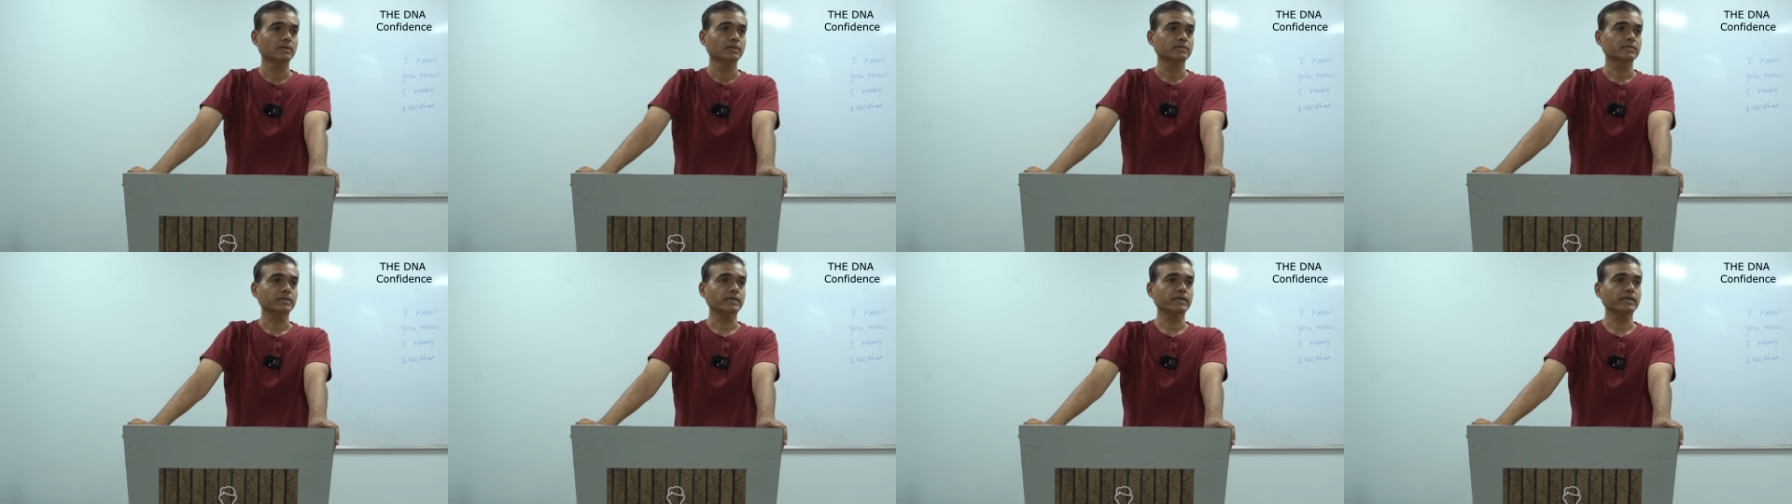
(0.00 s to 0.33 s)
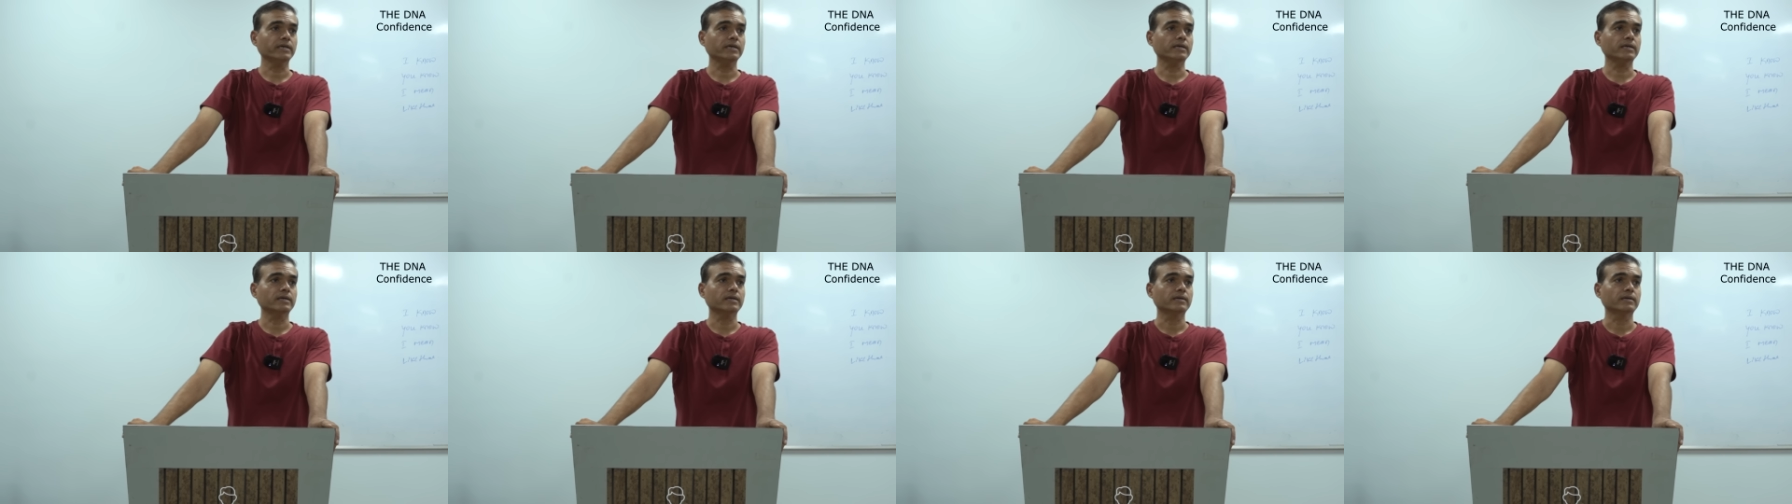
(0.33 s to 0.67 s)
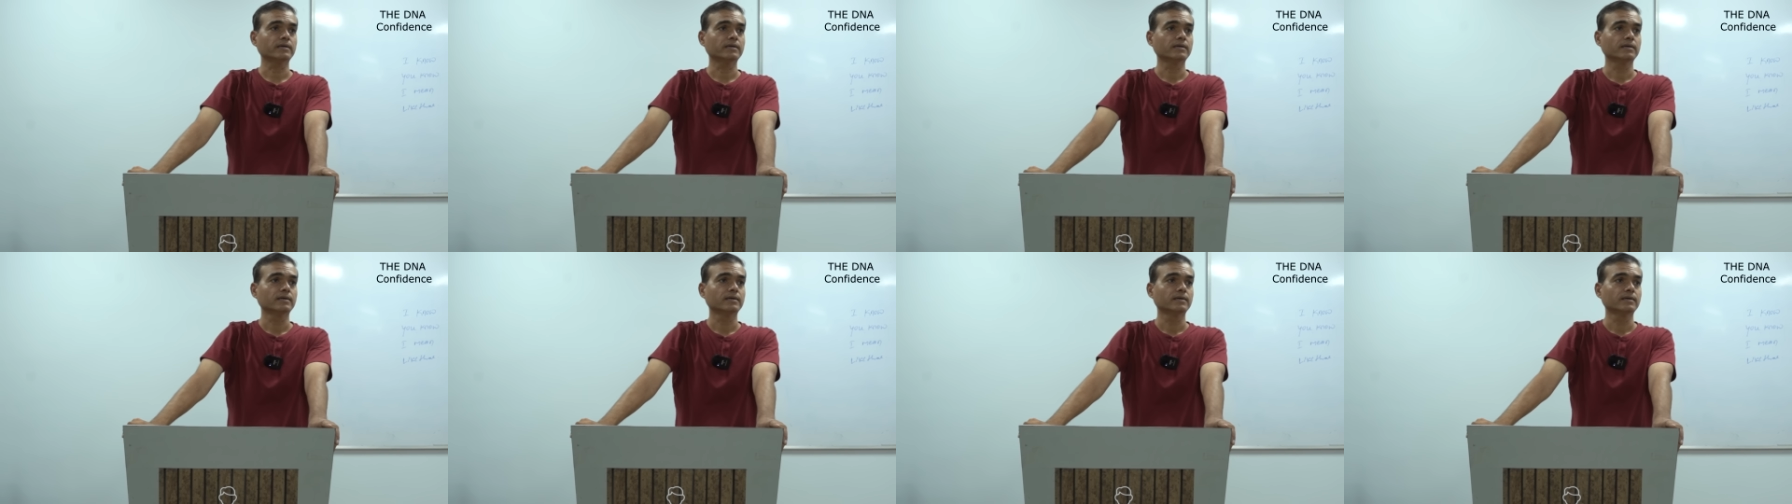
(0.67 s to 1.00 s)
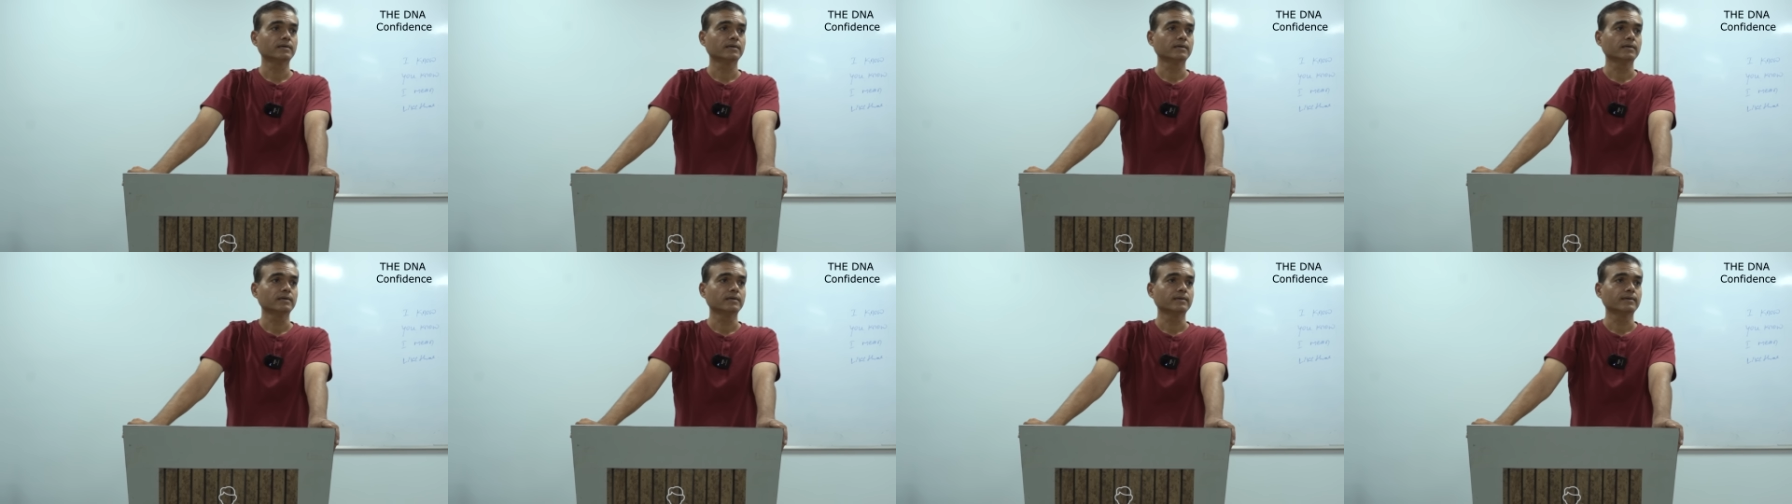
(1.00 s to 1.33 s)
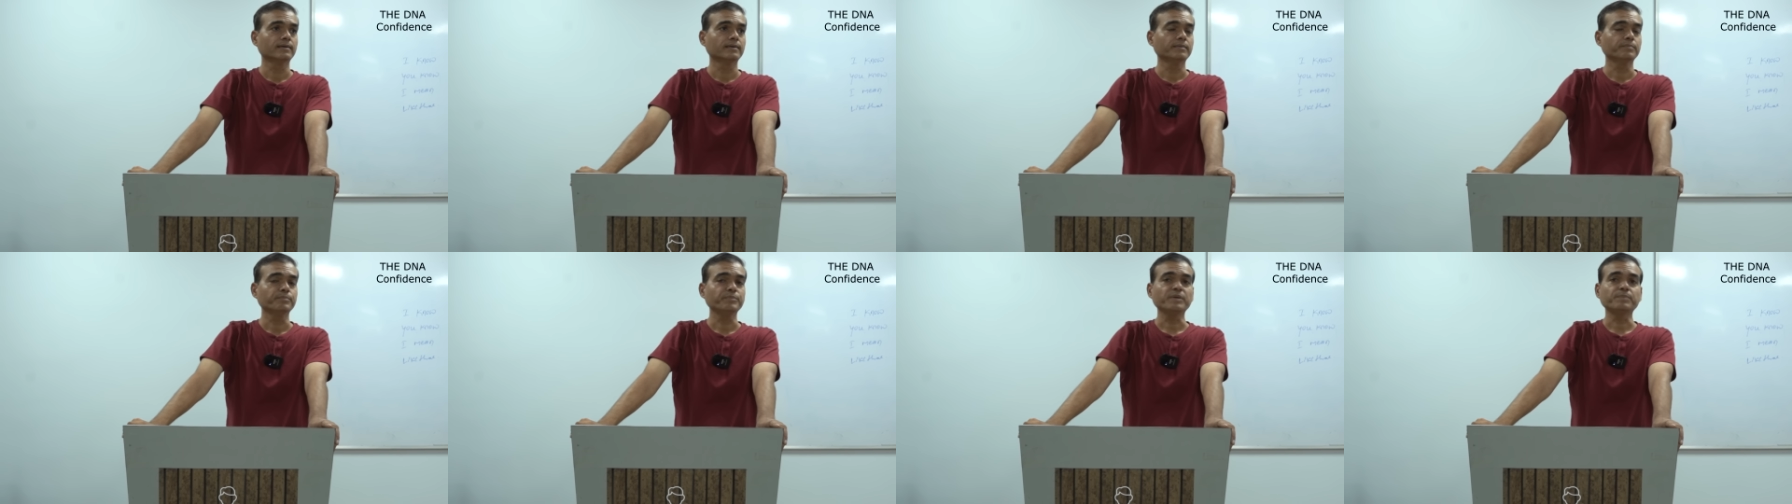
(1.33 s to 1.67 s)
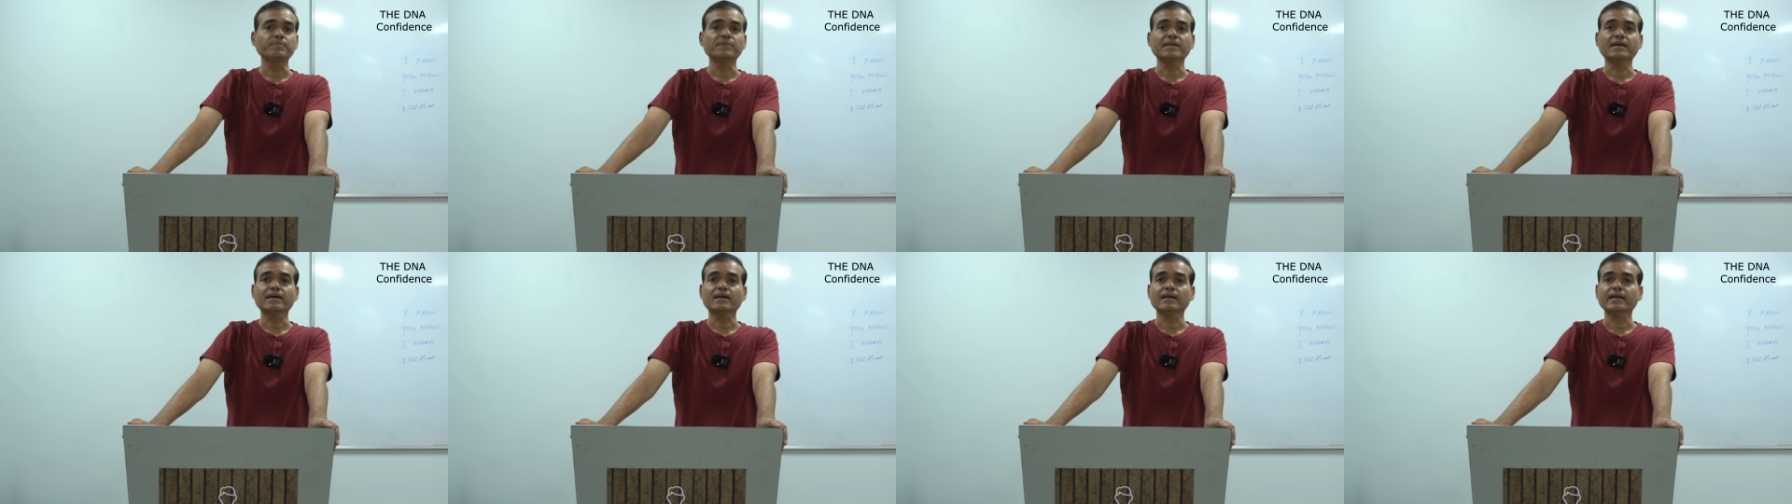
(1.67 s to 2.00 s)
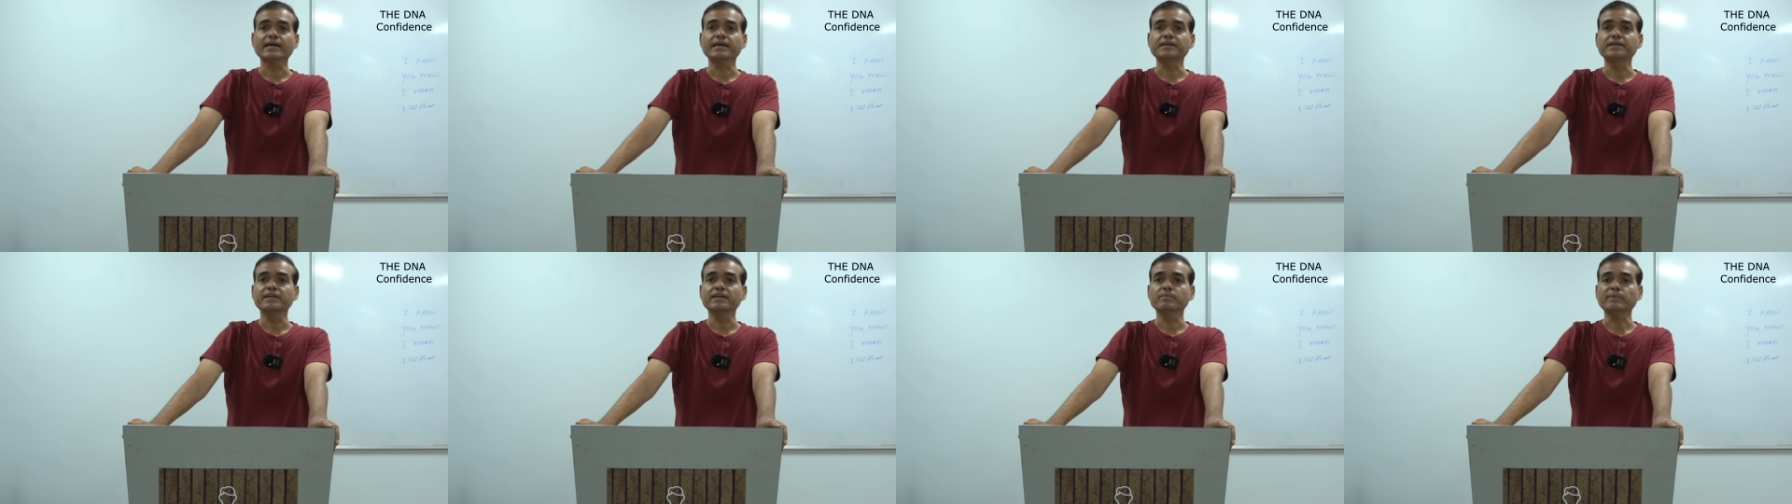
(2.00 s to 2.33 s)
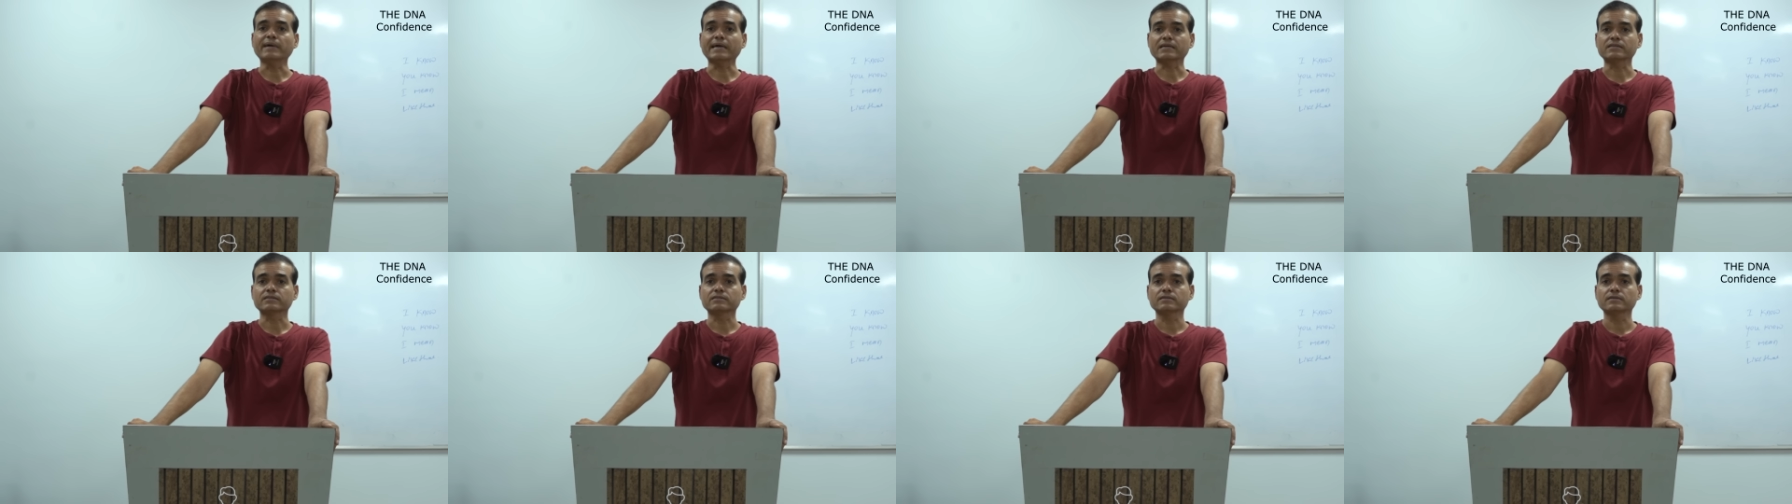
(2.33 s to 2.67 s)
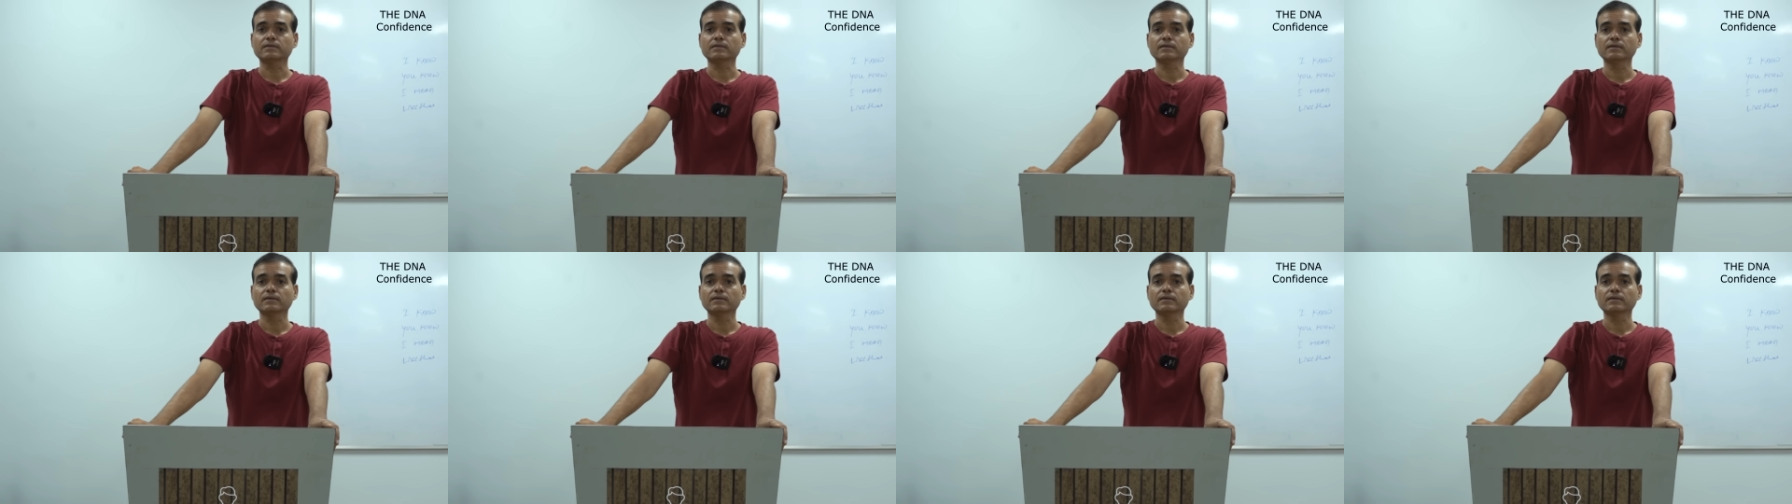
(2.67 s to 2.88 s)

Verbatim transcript: See, people are like tea bags.